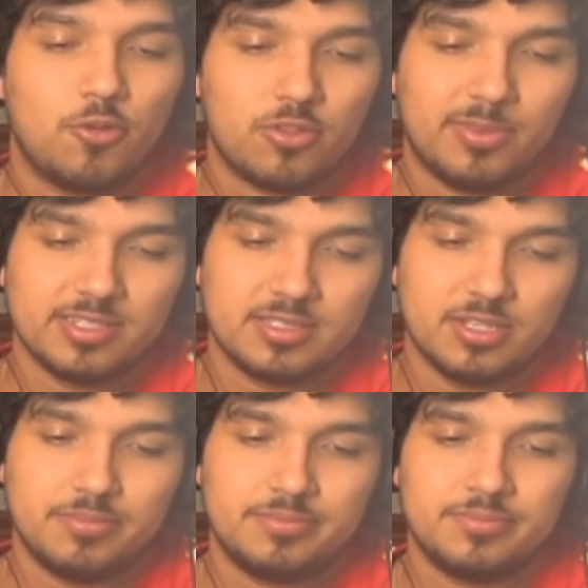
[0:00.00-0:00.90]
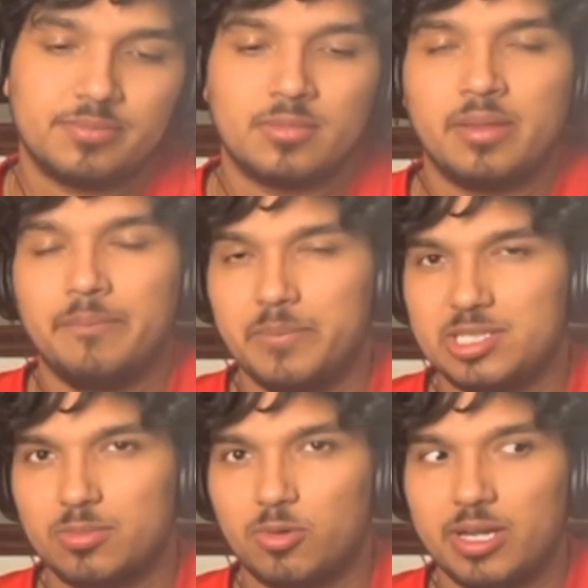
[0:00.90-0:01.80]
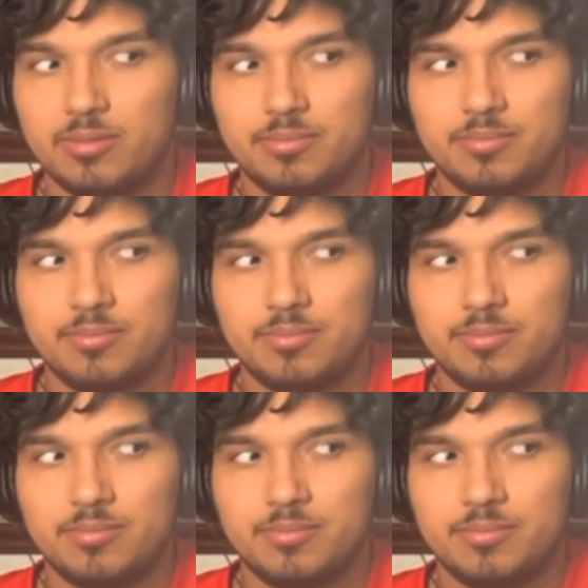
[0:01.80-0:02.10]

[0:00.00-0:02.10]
4th place, though, Mr. Morale.